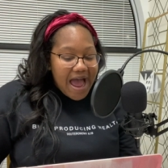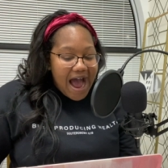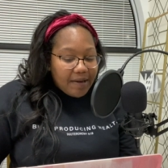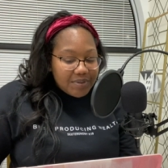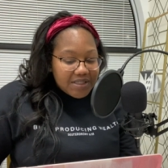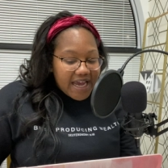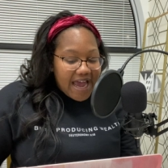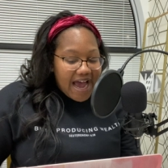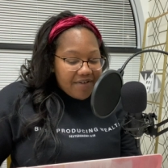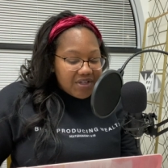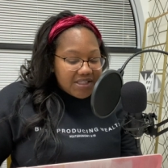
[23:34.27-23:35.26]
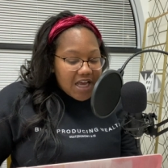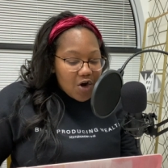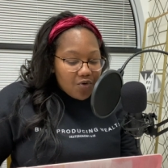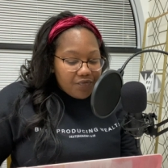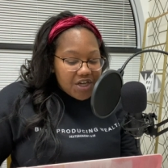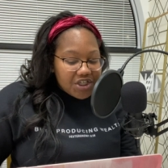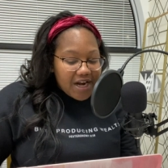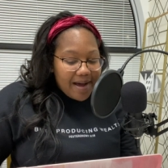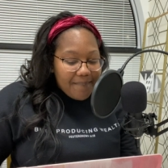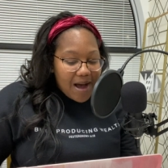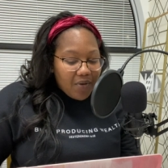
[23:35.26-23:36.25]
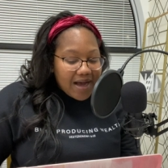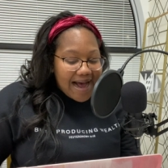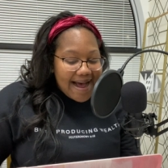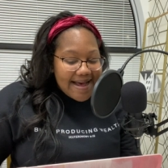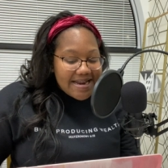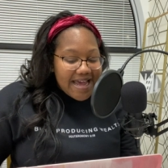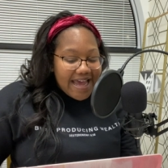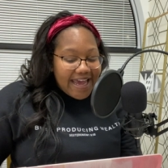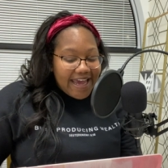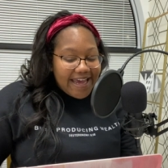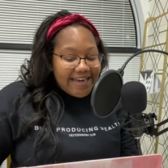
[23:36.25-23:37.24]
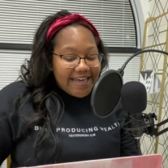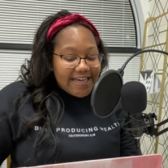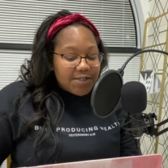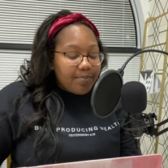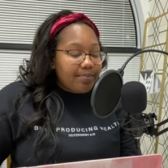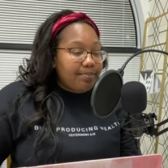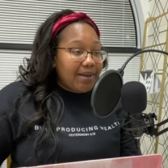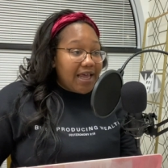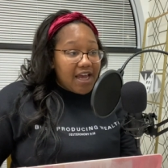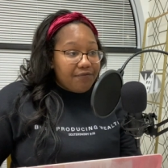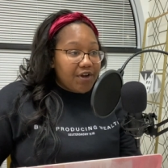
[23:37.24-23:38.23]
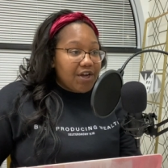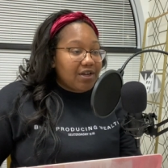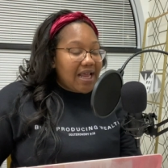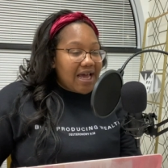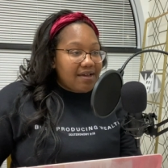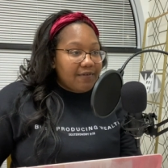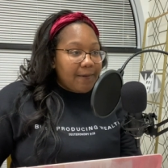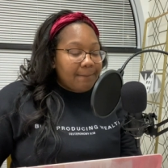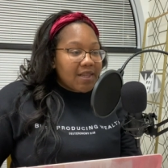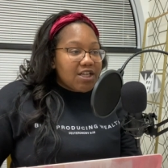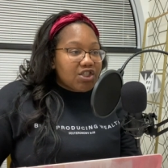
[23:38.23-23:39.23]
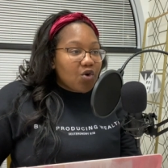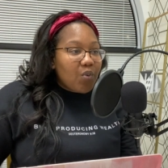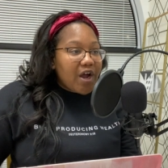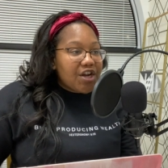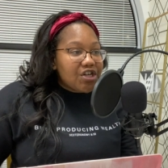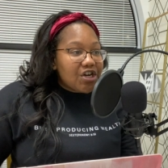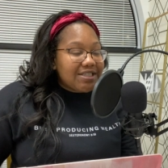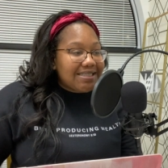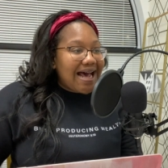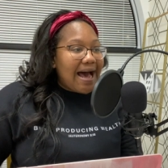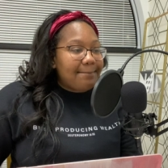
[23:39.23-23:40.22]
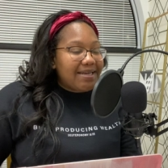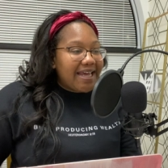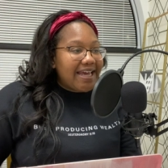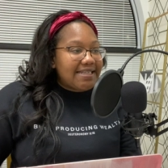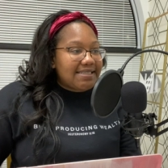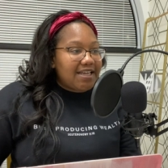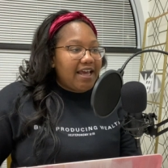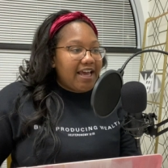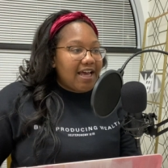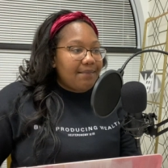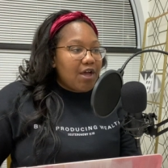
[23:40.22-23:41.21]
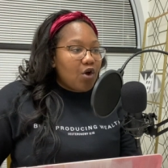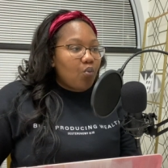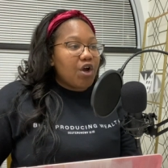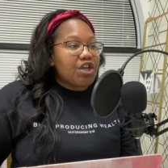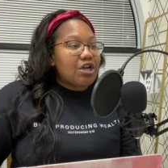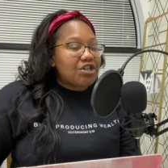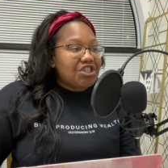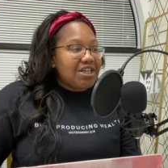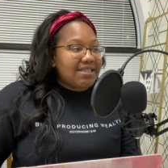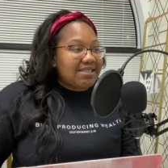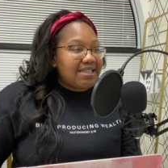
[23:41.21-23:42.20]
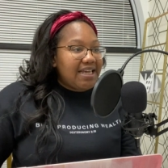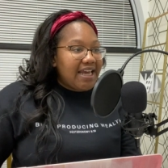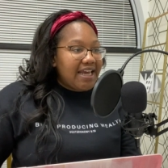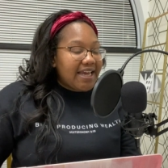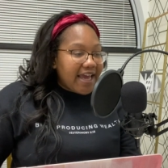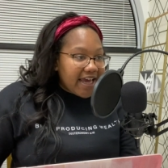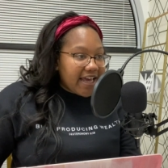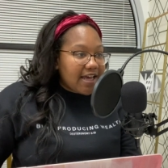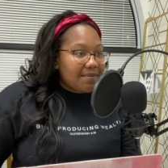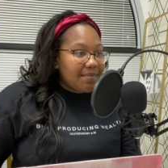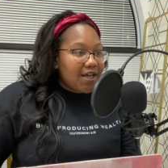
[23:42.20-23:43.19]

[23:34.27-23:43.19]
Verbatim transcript: I'm saying having tunnel vision about God and His plan for your life, to where you're tapped into Him, where you're just seeing Him,